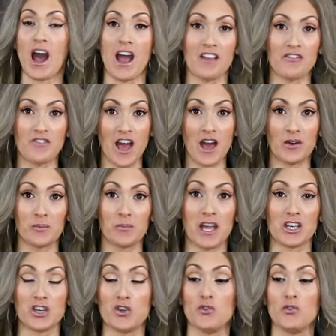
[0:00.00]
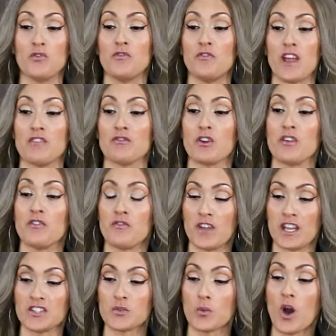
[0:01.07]
I found my new favorite
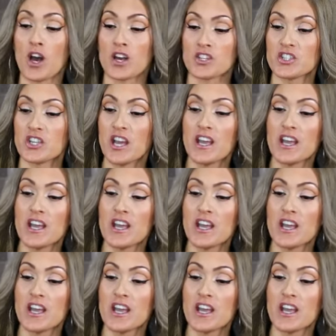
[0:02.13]
face wash.